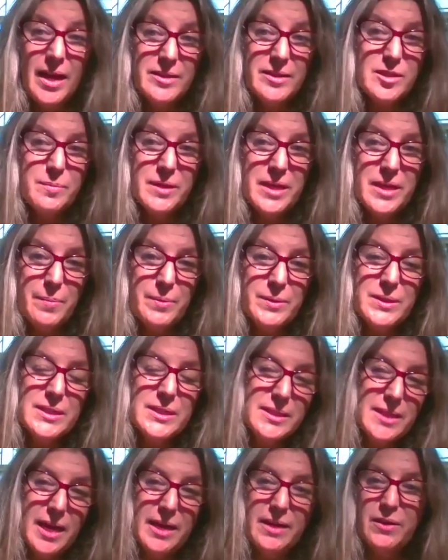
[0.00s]
to be able to
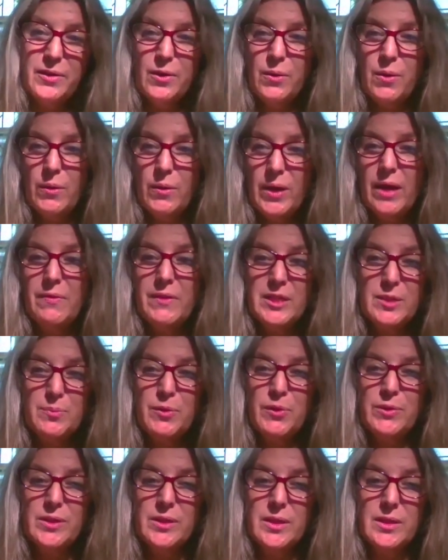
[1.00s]
say, okay, this
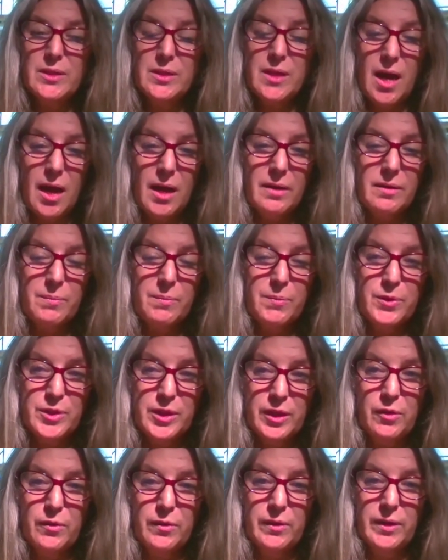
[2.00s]
person is not
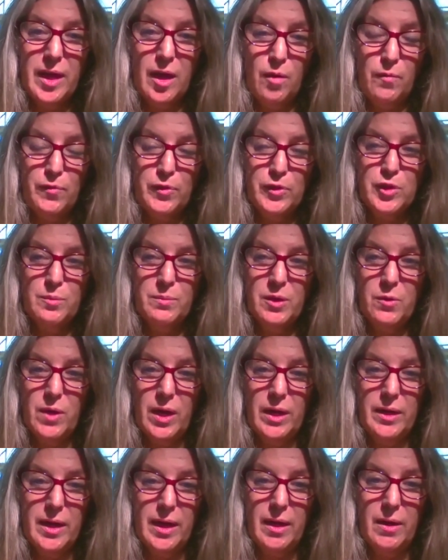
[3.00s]
particularly helpful to me
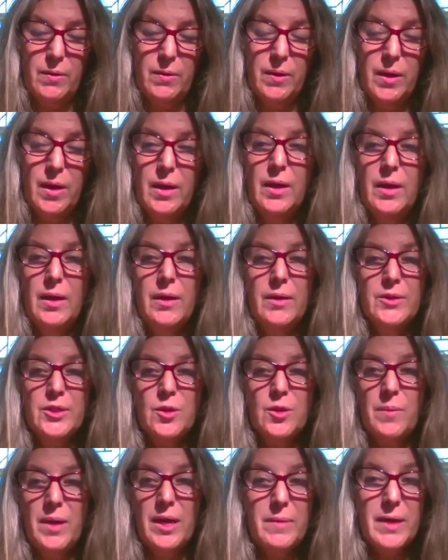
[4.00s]
right now, so
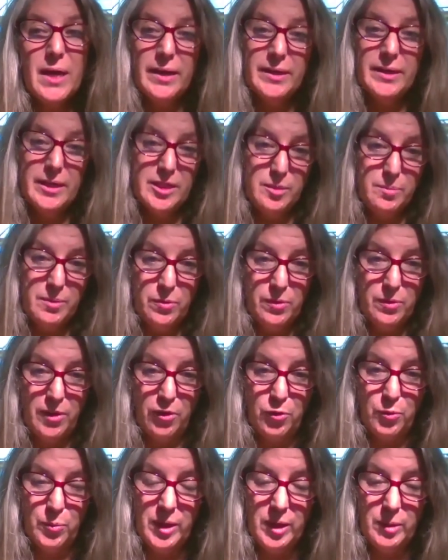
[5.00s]
maybe I need to be with
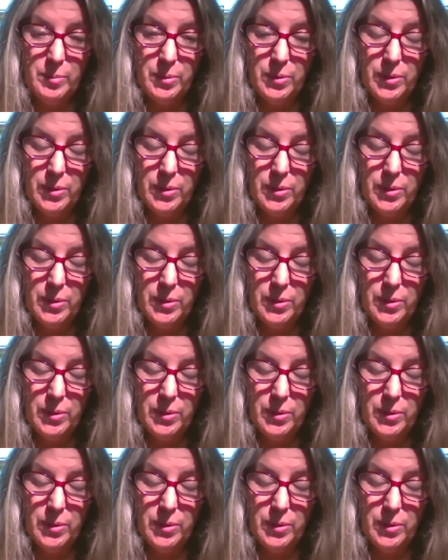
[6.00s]
other people.